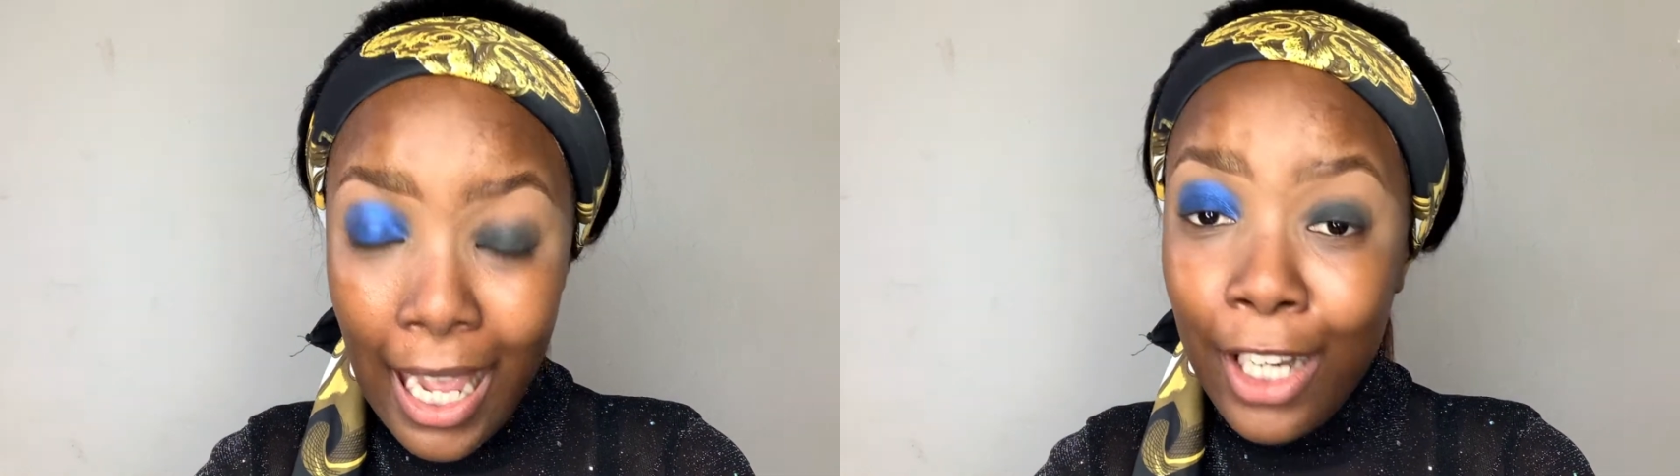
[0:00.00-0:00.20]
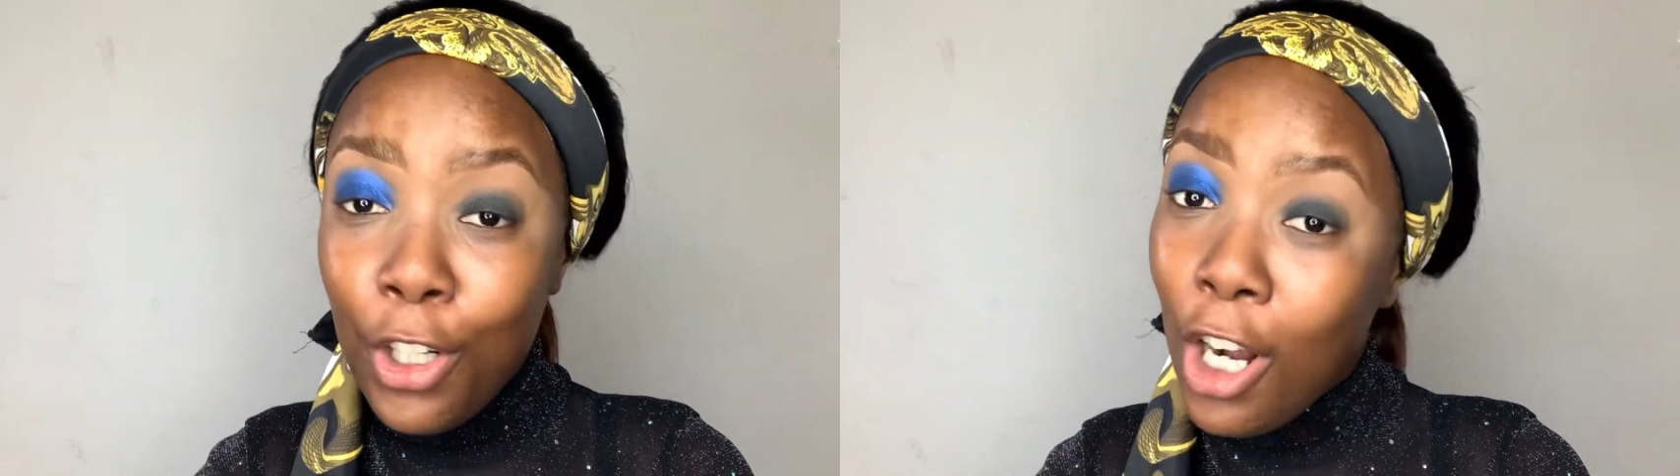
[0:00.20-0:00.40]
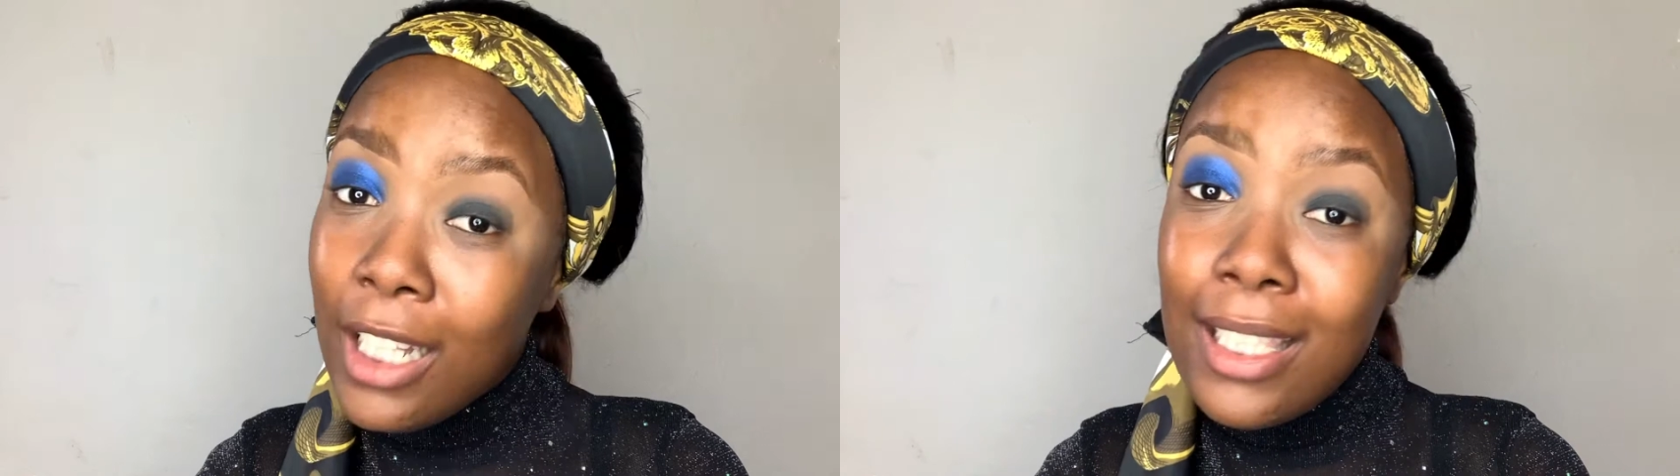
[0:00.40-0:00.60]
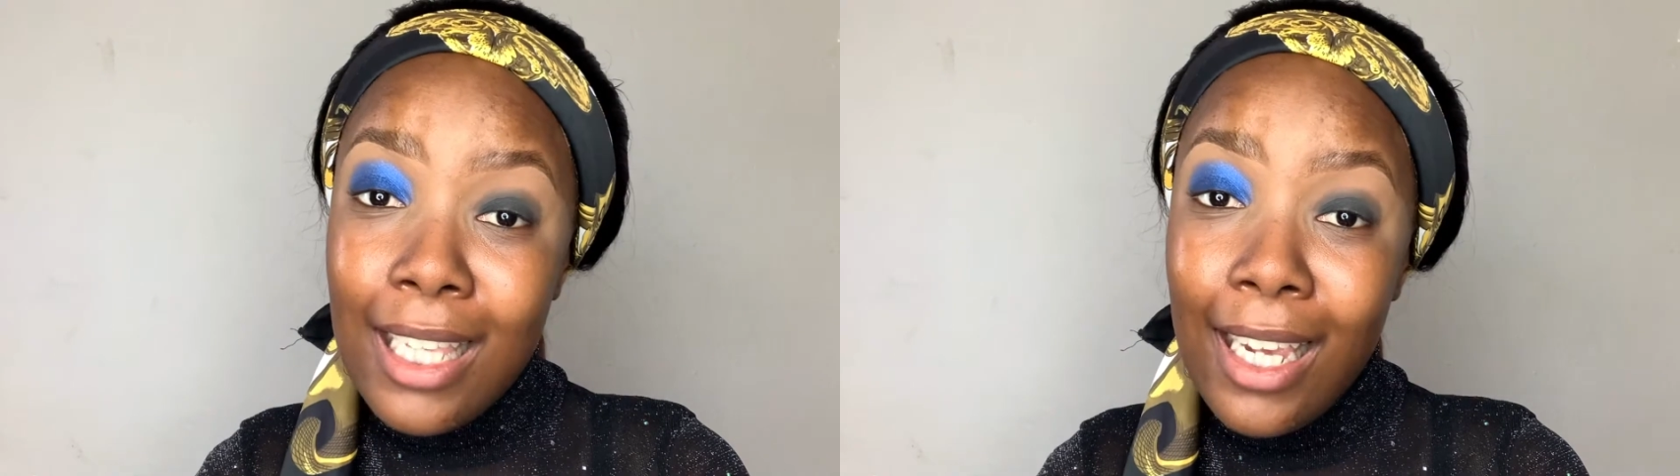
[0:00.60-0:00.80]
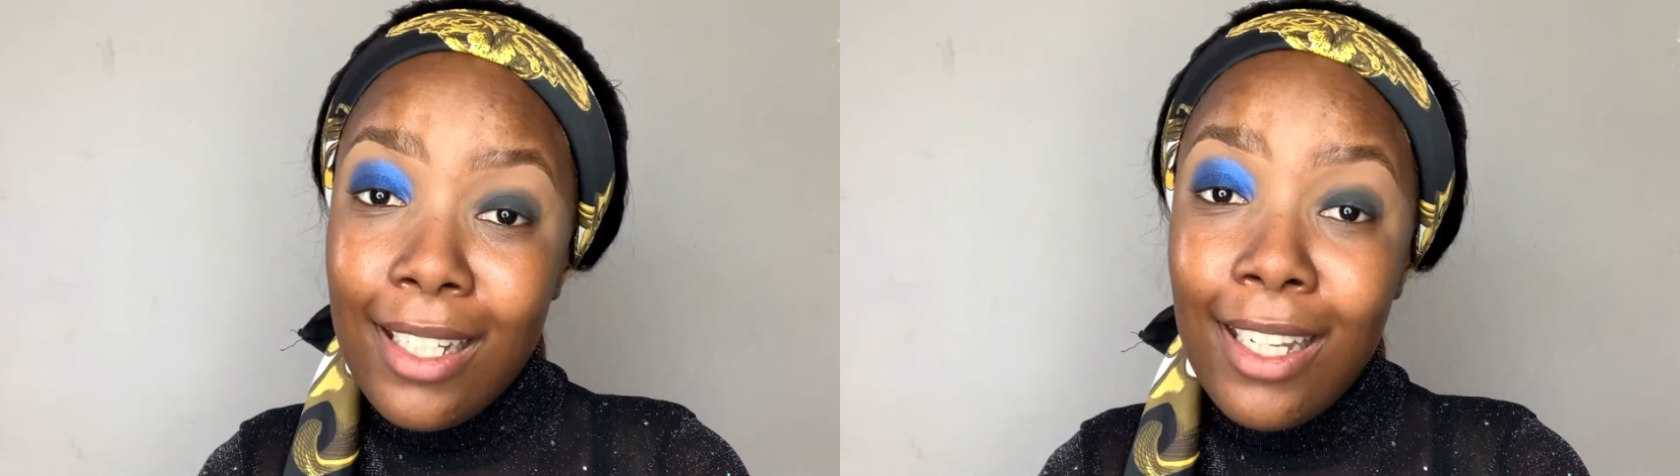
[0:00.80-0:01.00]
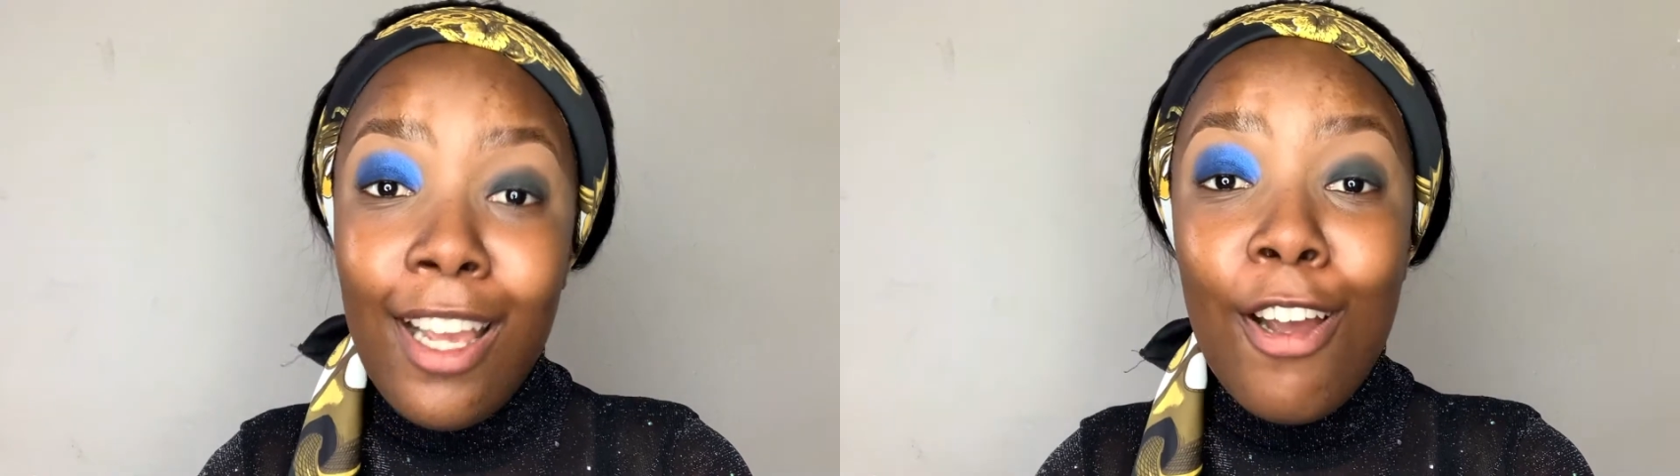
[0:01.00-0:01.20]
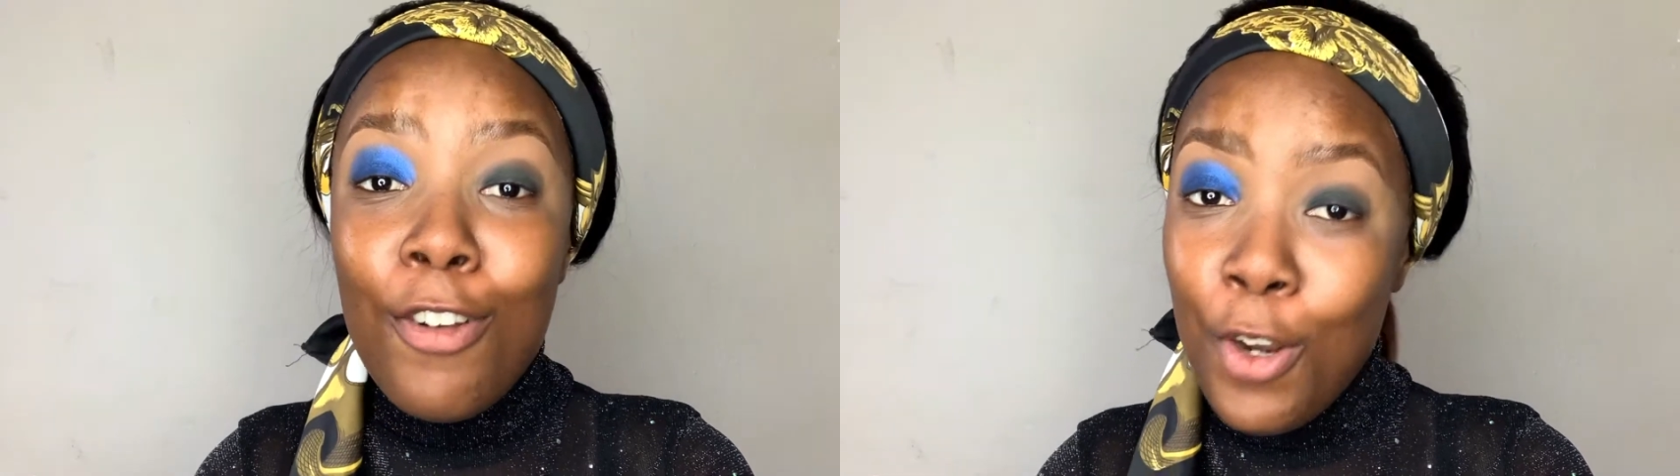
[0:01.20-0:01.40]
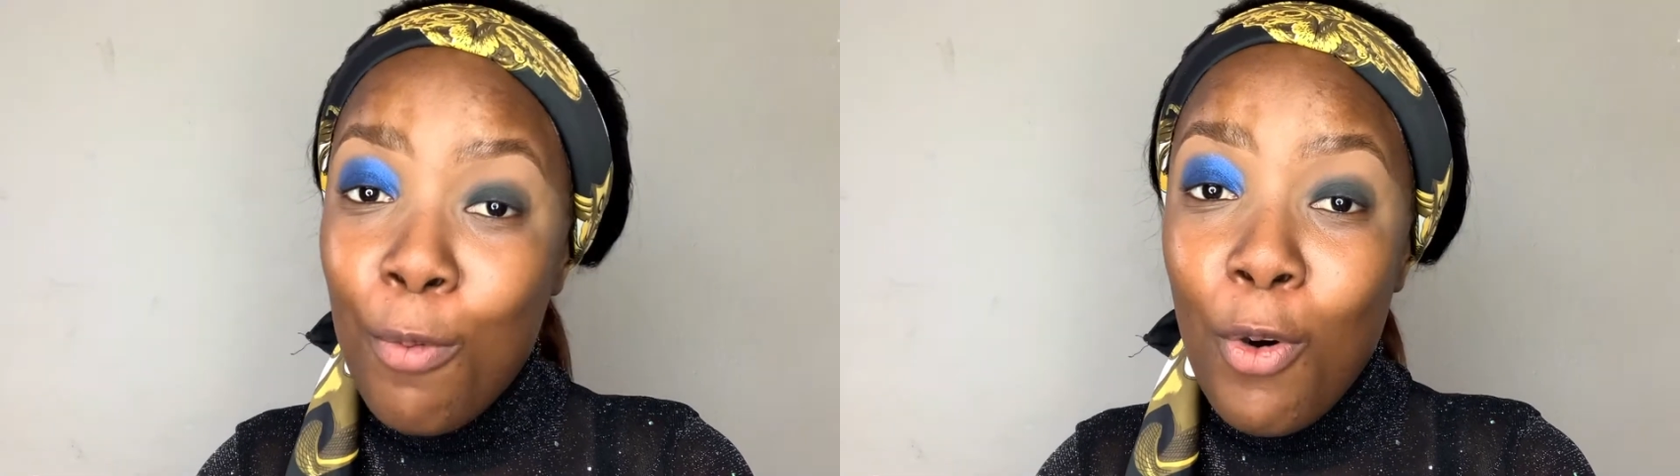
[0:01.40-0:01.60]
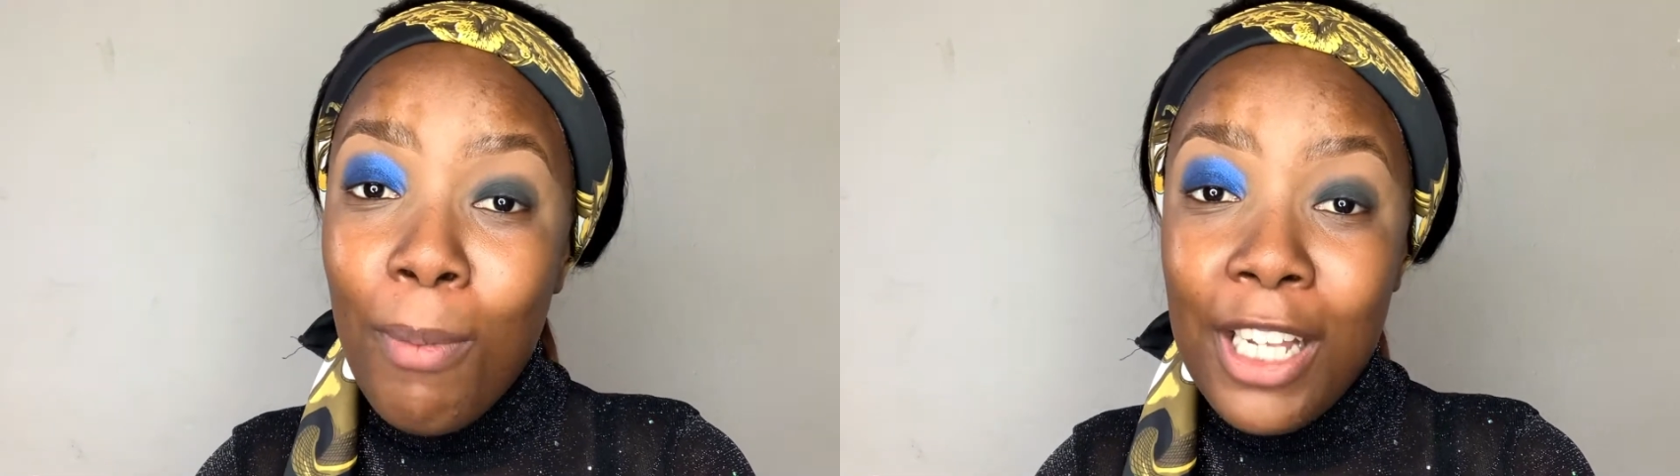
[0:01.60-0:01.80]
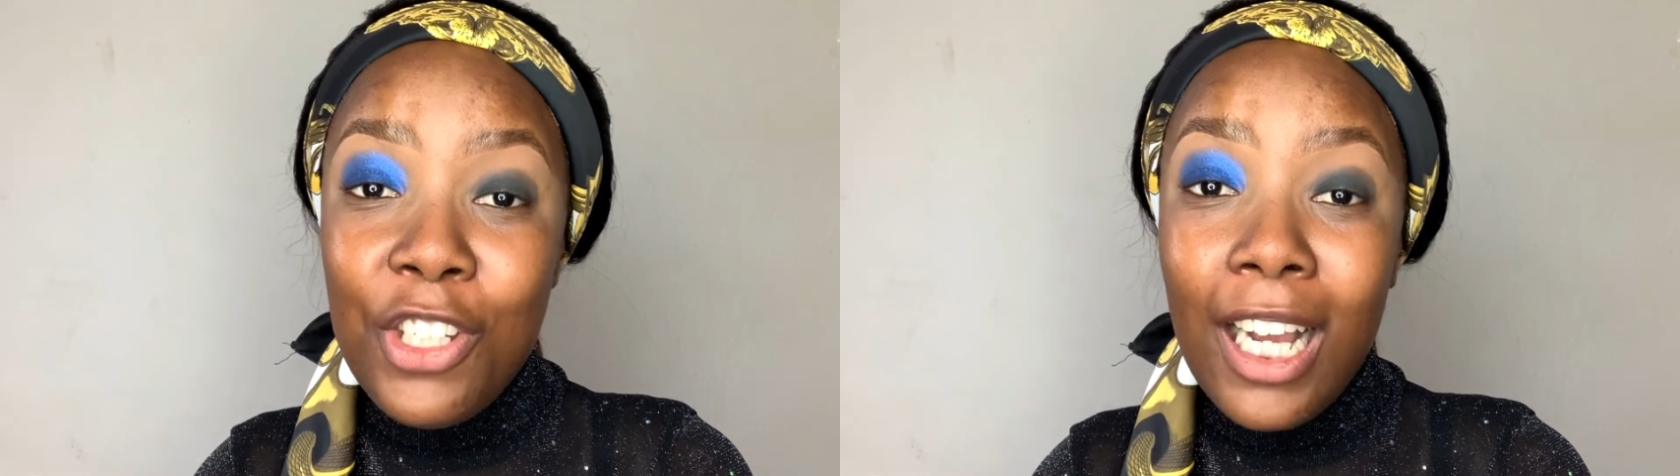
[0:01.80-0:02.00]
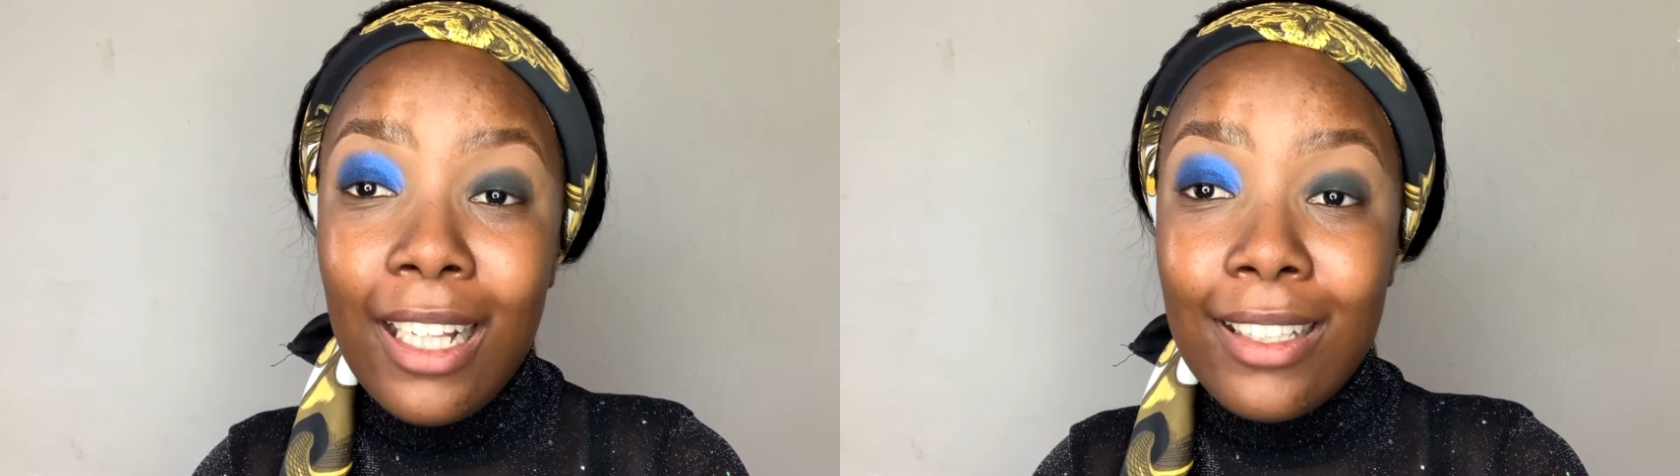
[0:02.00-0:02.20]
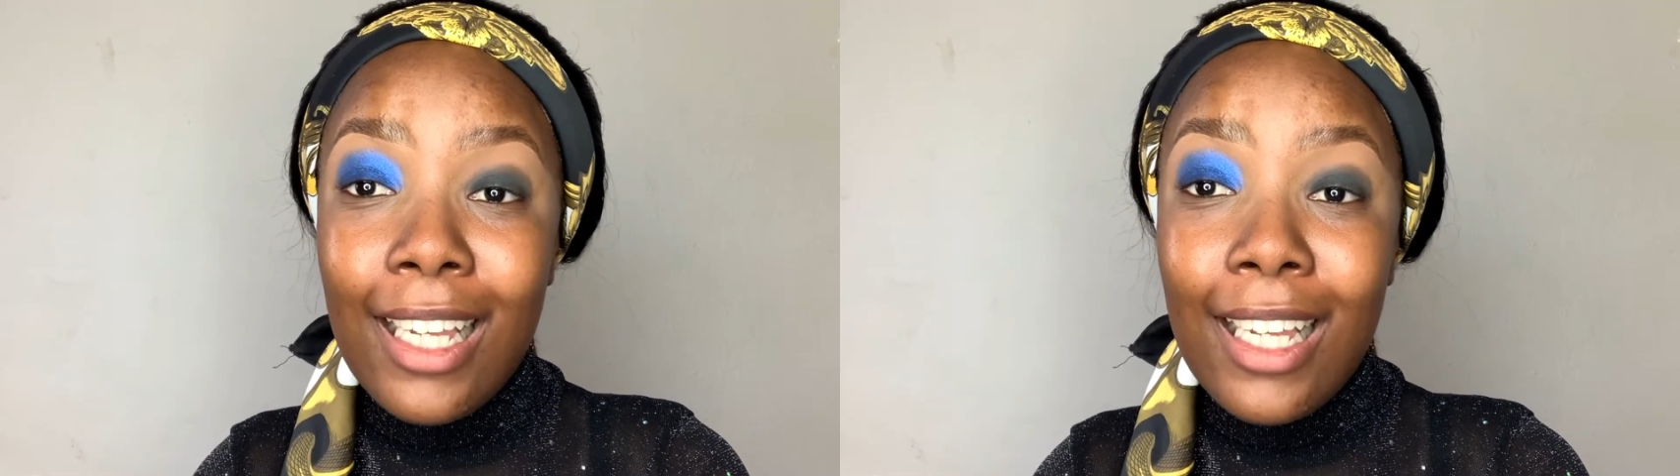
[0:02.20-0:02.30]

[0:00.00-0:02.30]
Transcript: and God said, no more, my child.